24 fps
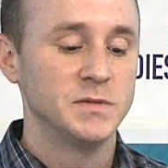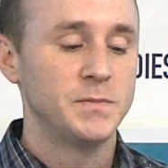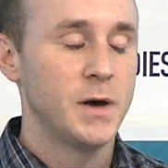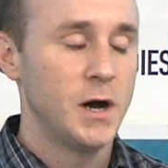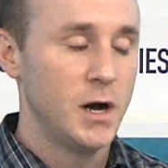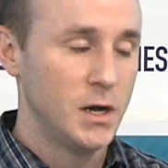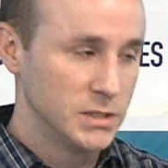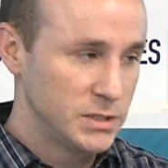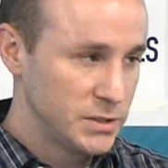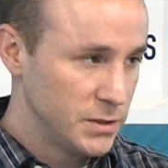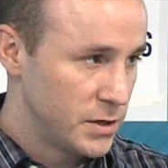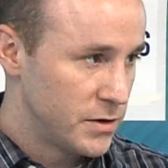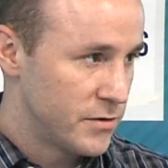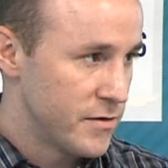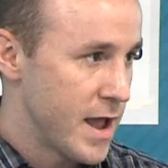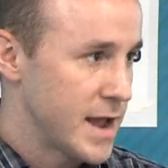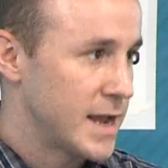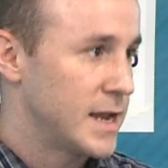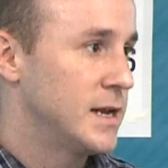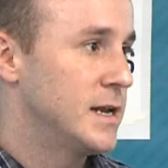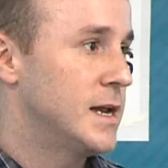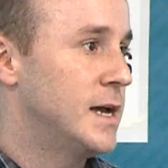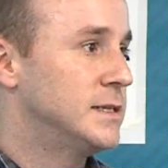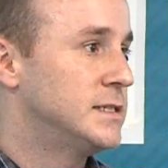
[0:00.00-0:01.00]
but also to
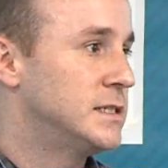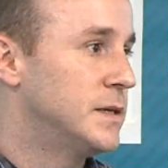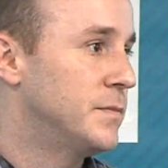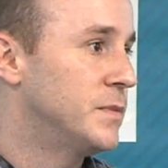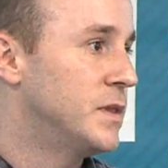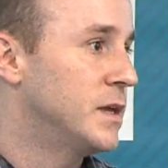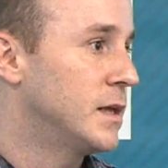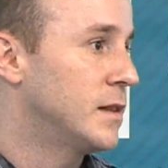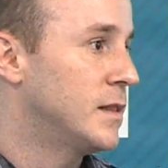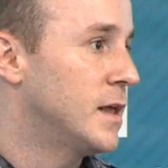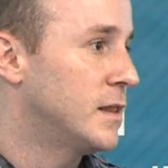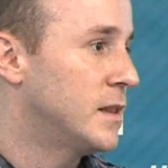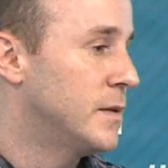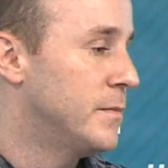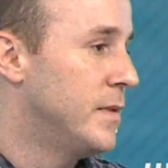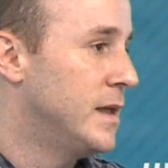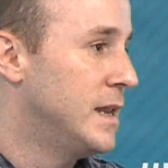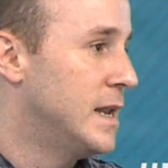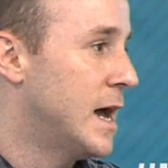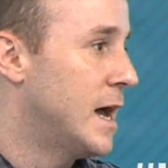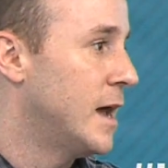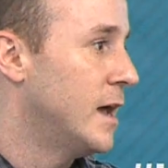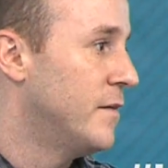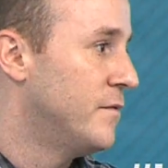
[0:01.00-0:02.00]
recognize something that they may
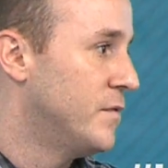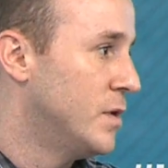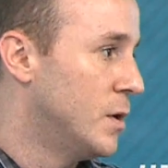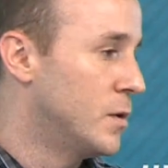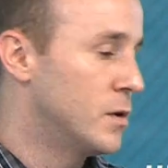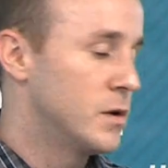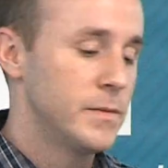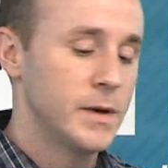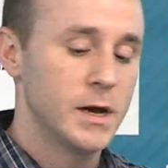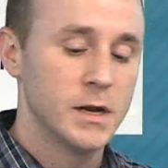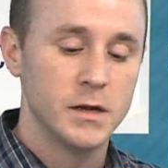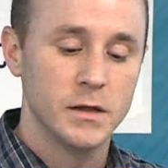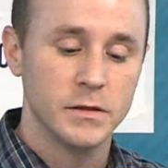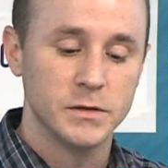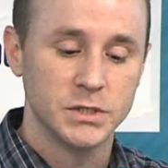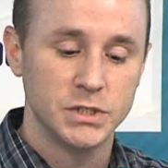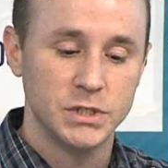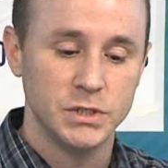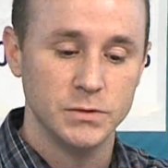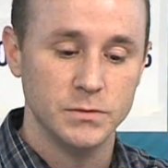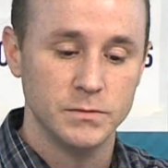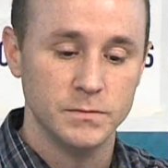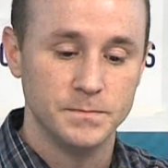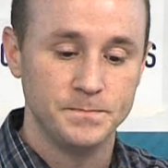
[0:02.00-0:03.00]
not have known about another
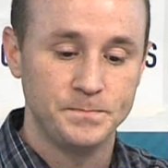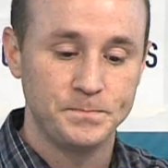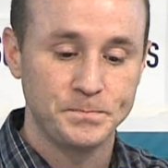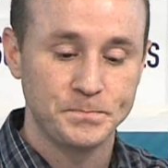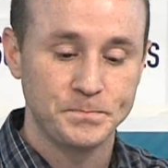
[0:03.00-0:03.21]
student.